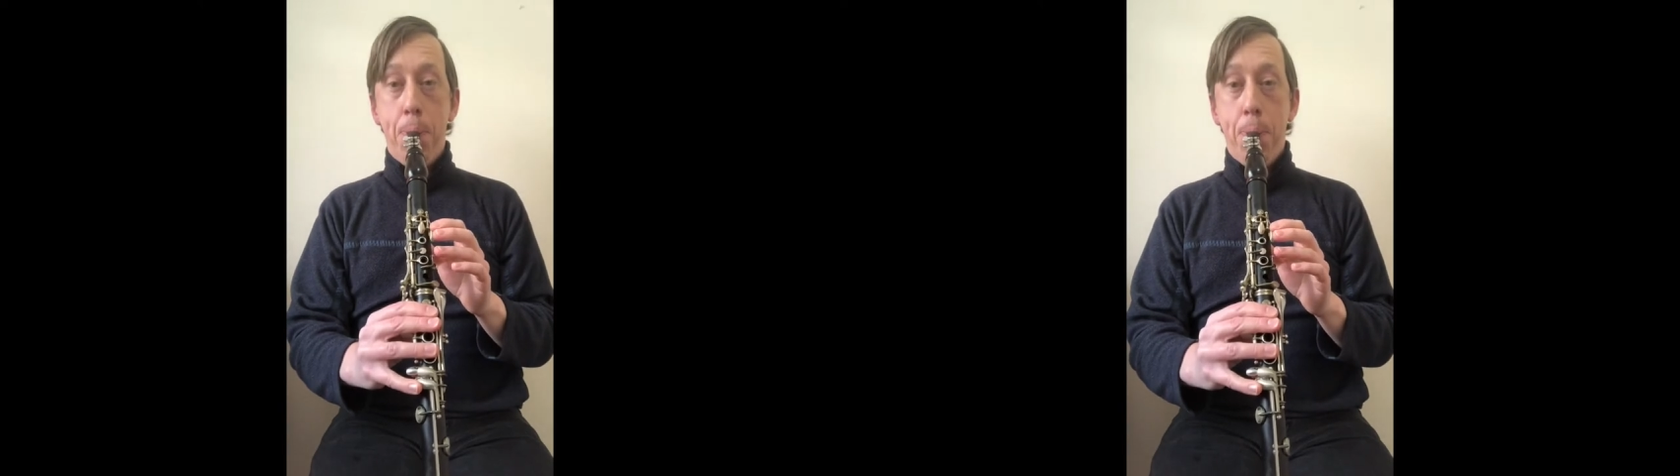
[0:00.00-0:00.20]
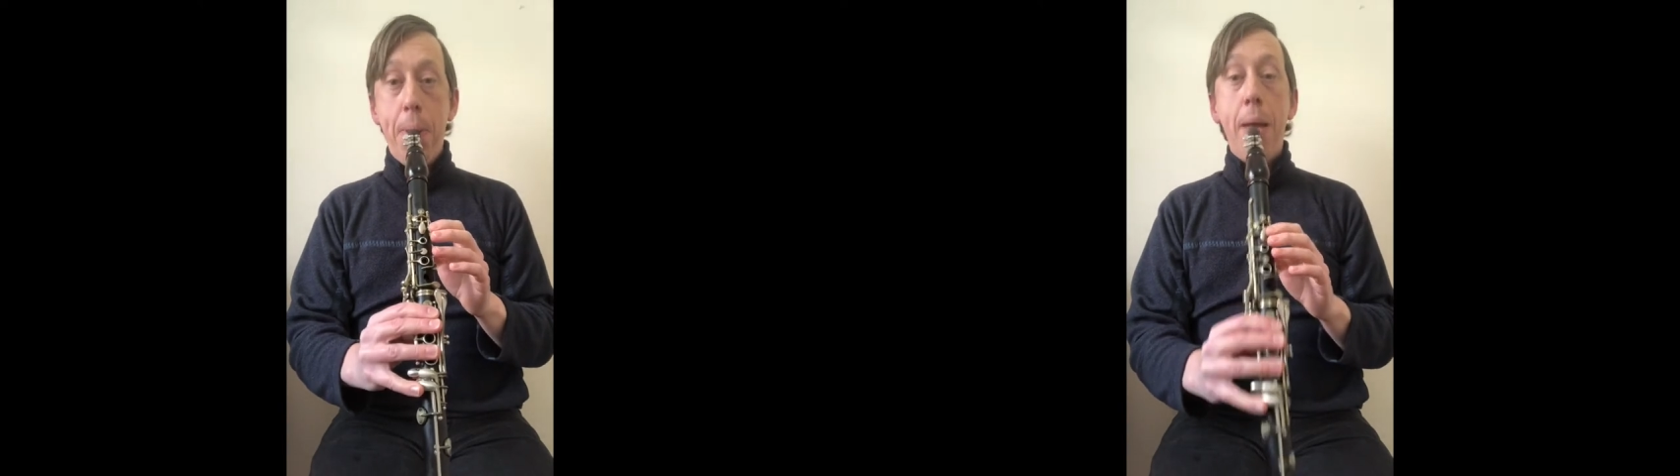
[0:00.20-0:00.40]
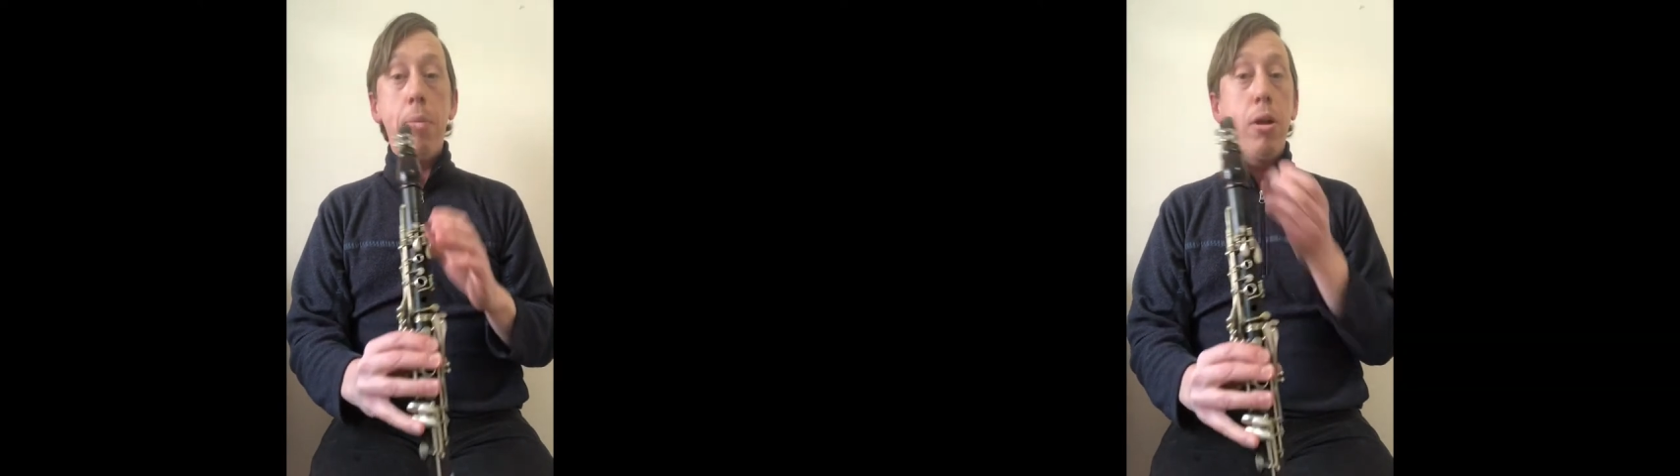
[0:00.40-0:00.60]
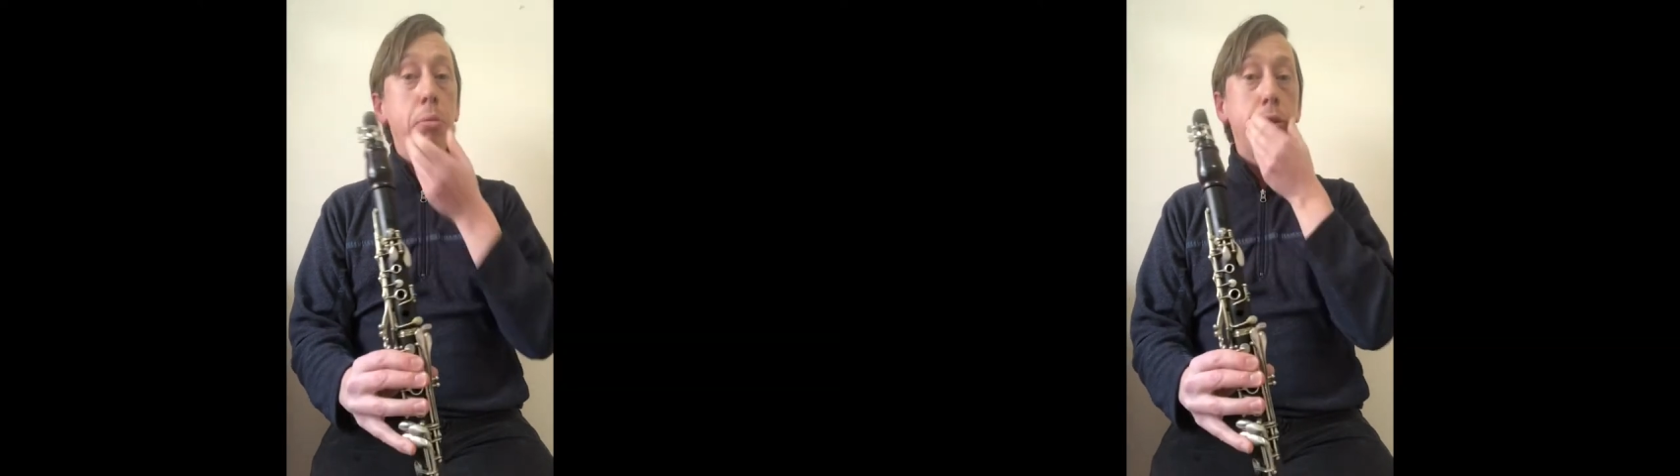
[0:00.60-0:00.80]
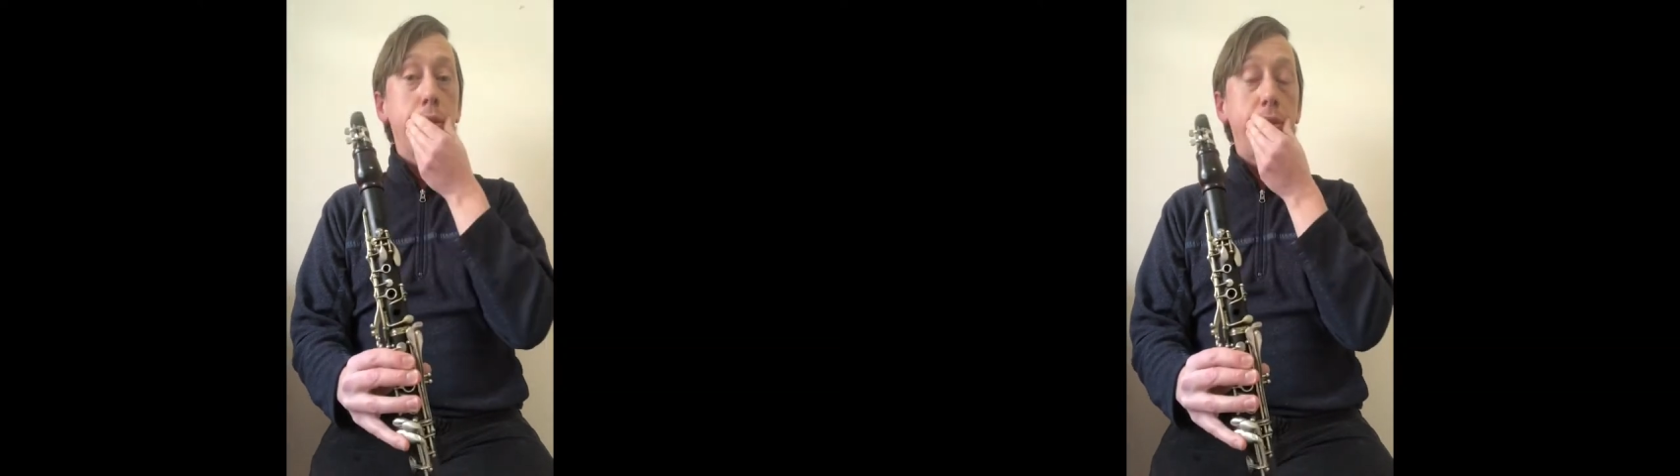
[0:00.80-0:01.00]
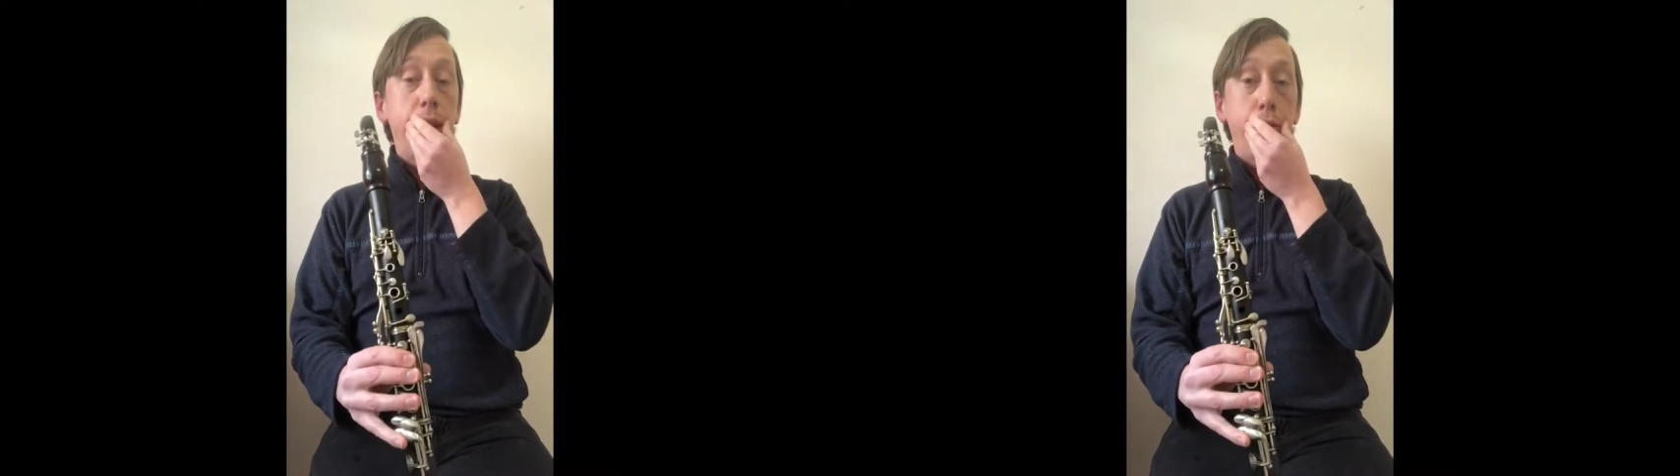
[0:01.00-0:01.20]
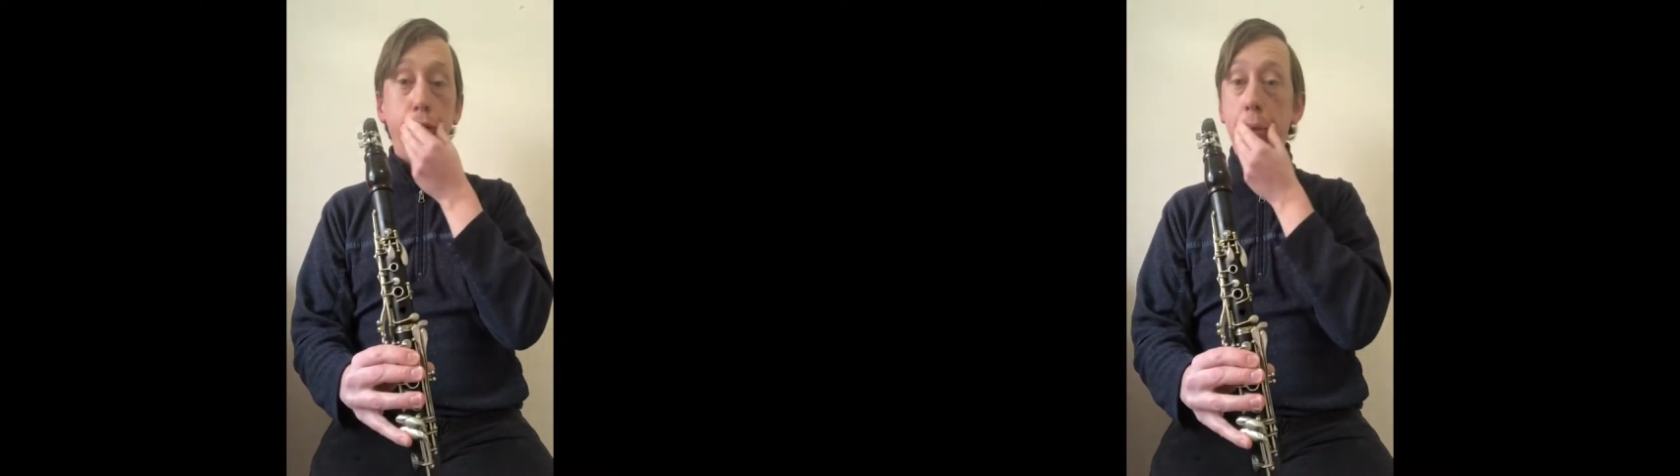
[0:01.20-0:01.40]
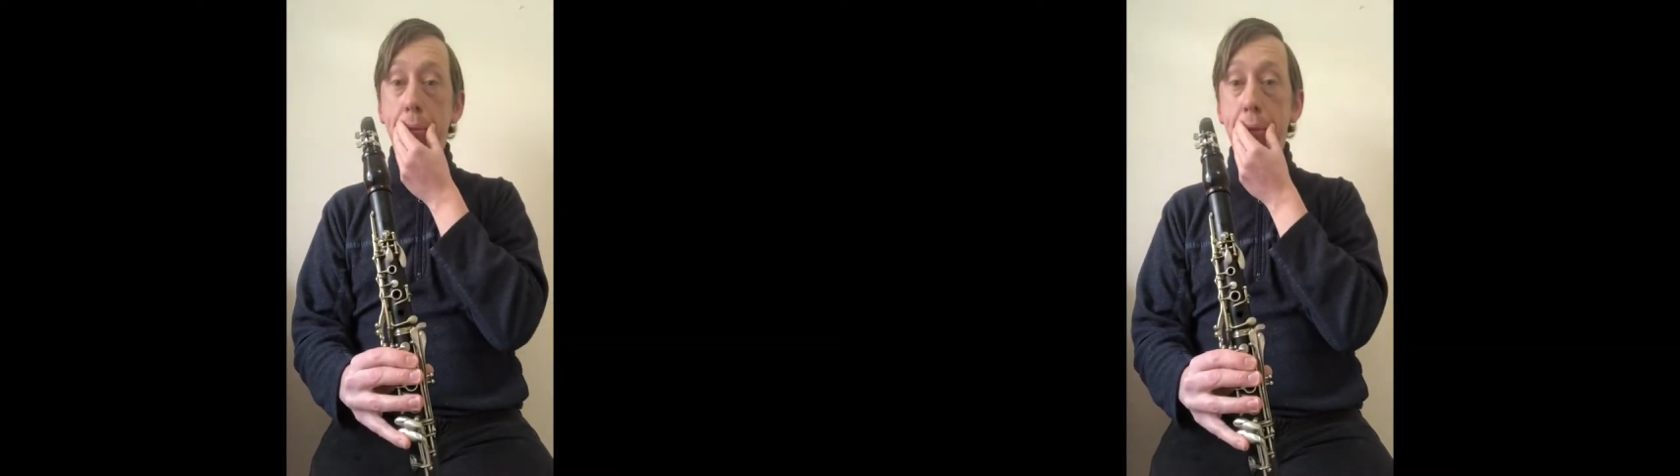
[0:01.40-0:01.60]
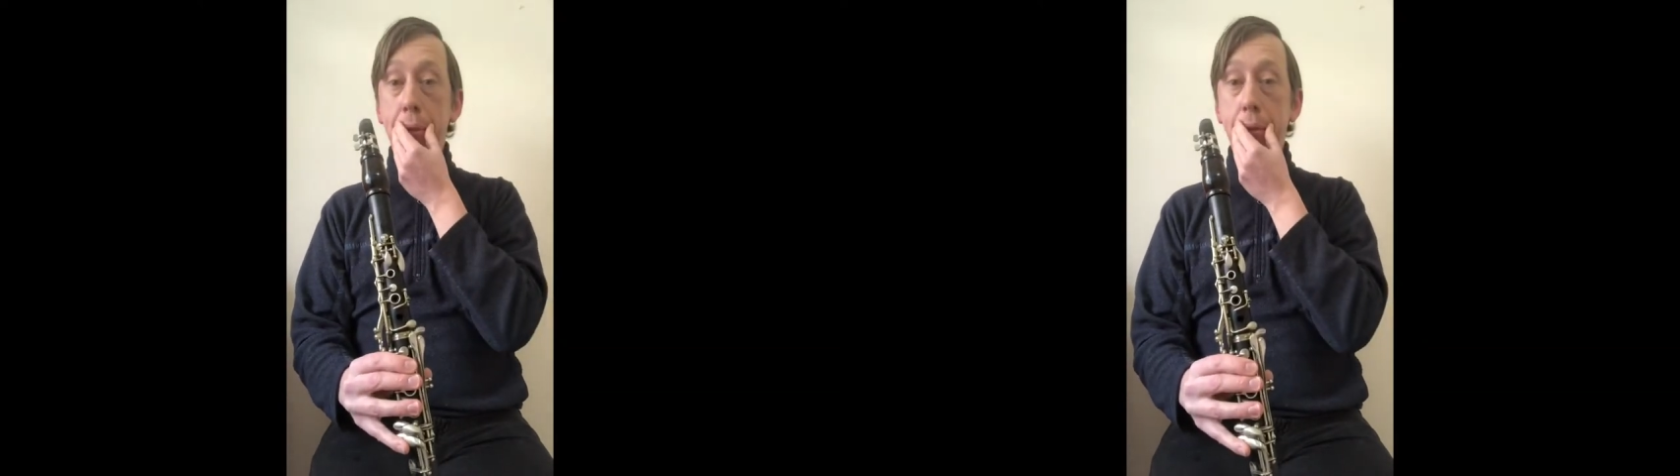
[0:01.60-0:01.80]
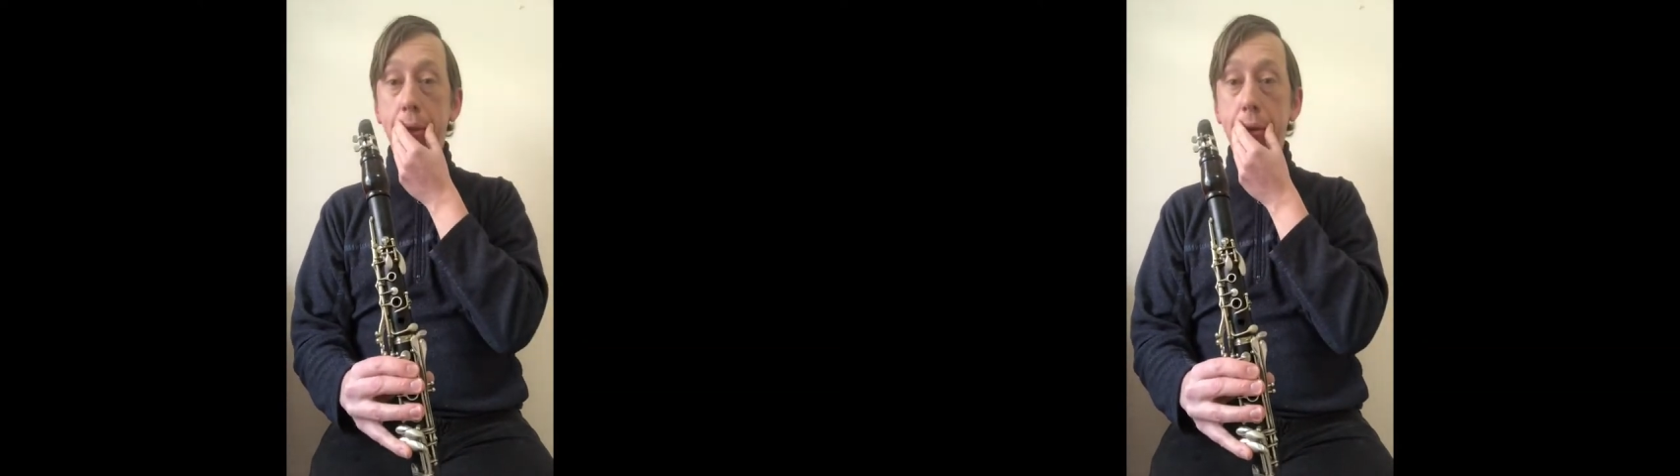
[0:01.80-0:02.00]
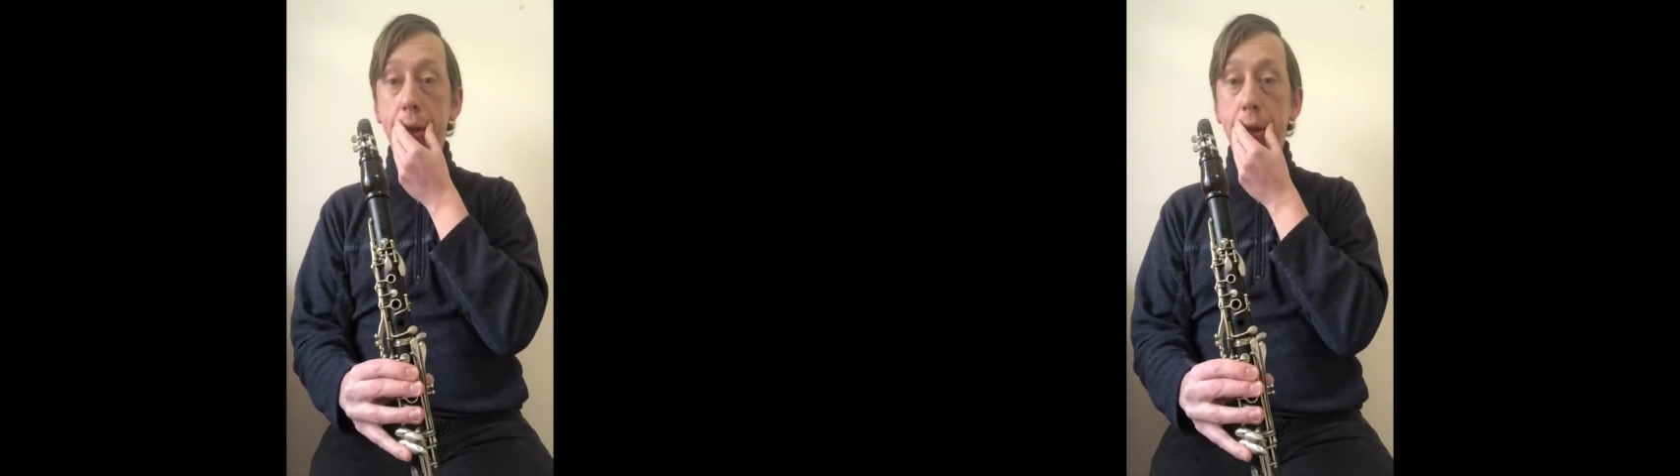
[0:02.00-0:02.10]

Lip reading: And my embouchure stays firm, turns out.